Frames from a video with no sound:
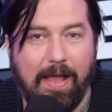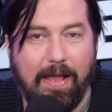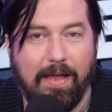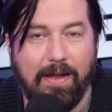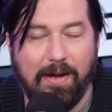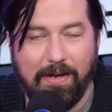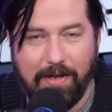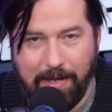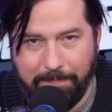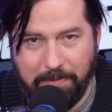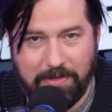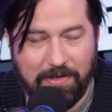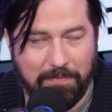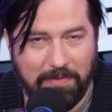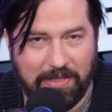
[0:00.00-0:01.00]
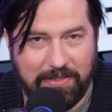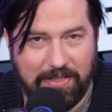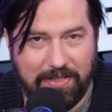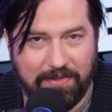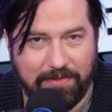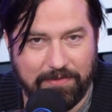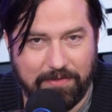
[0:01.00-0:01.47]
hypodermic
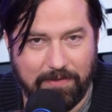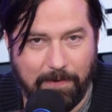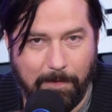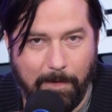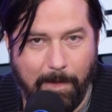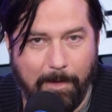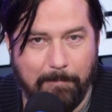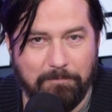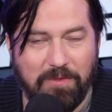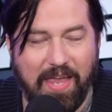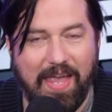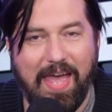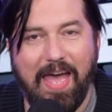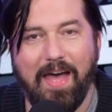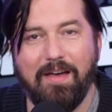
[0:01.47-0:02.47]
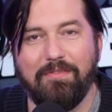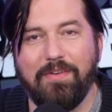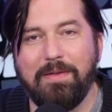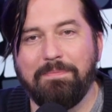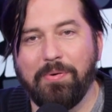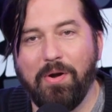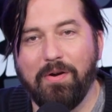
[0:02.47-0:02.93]
needles. They have
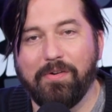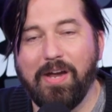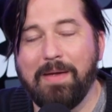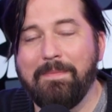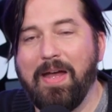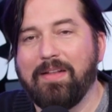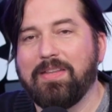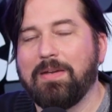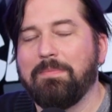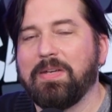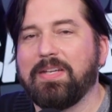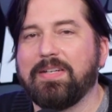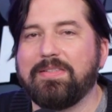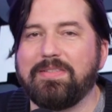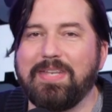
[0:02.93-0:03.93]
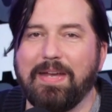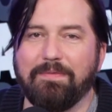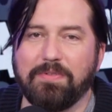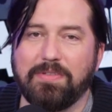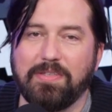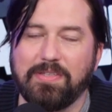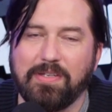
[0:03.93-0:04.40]
a program out there because San
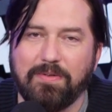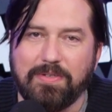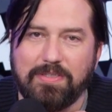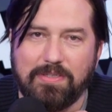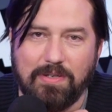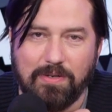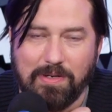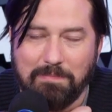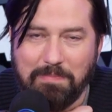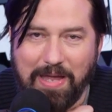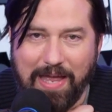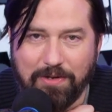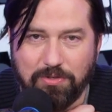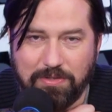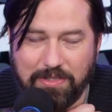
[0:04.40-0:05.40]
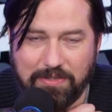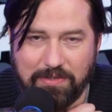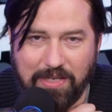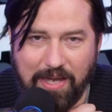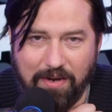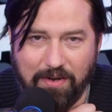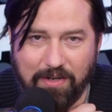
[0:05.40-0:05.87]
Francisco is so compassionate and
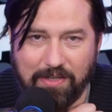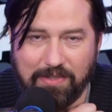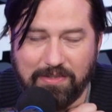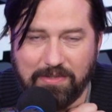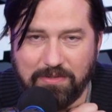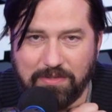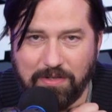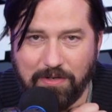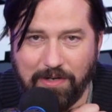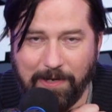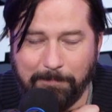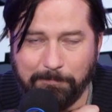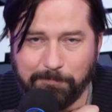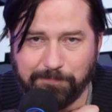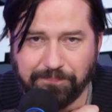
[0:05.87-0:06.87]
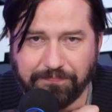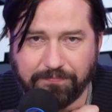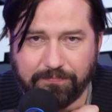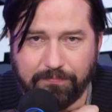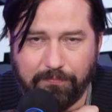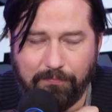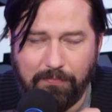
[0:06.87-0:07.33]
caring and concerning
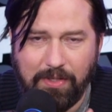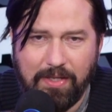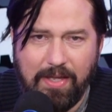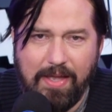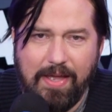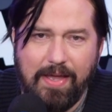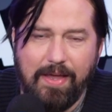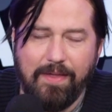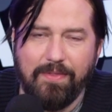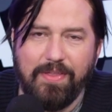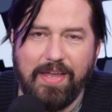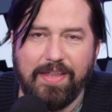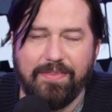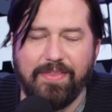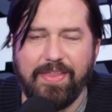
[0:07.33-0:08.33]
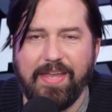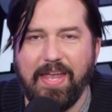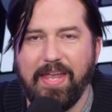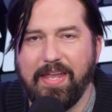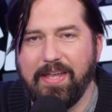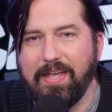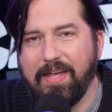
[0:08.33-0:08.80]
that
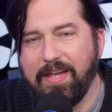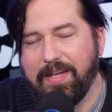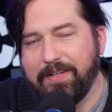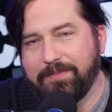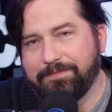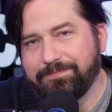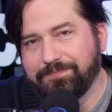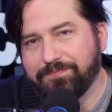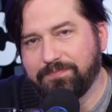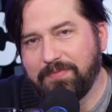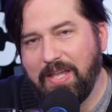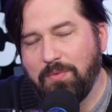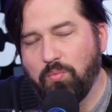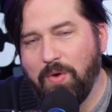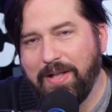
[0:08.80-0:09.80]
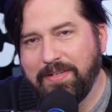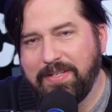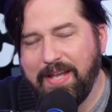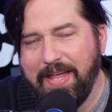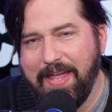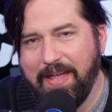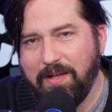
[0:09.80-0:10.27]
they want
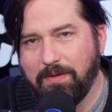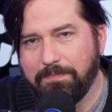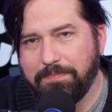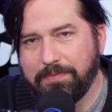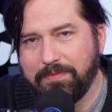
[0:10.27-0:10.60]
to help